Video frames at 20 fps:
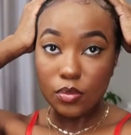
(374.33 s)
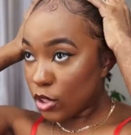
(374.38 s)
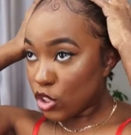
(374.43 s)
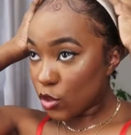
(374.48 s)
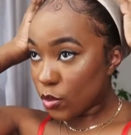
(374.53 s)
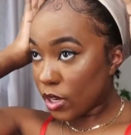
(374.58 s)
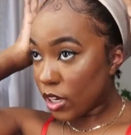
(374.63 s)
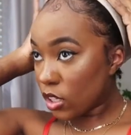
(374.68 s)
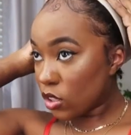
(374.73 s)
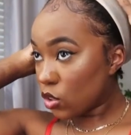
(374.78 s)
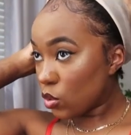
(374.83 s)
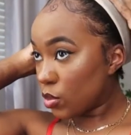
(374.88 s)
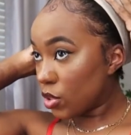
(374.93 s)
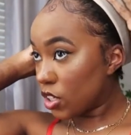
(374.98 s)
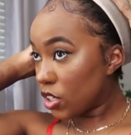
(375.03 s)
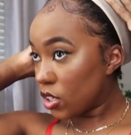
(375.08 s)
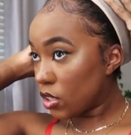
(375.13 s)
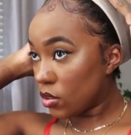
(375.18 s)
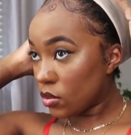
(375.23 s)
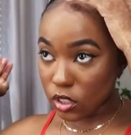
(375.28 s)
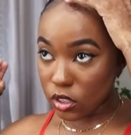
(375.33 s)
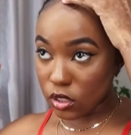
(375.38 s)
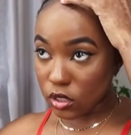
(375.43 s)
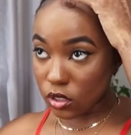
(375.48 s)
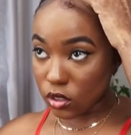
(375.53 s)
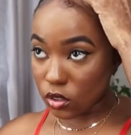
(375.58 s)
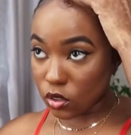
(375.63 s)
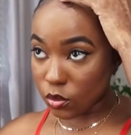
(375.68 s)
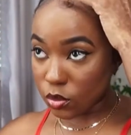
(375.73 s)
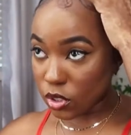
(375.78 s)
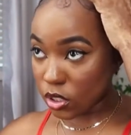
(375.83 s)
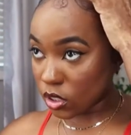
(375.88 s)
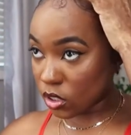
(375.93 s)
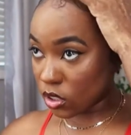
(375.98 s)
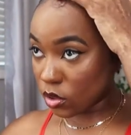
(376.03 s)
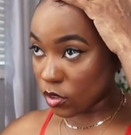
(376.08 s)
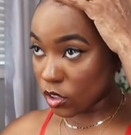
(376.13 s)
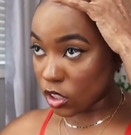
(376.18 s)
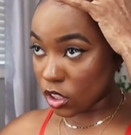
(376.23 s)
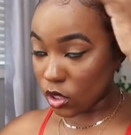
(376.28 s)
Push it back a little bit. This is a little messed
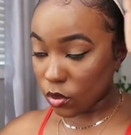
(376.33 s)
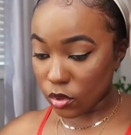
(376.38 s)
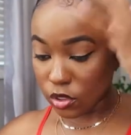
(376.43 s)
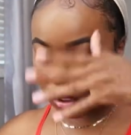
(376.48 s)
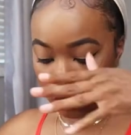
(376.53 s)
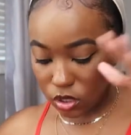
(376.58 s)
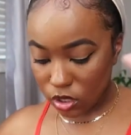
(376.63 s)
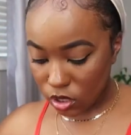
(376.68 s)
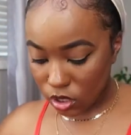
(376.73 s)
up right here, but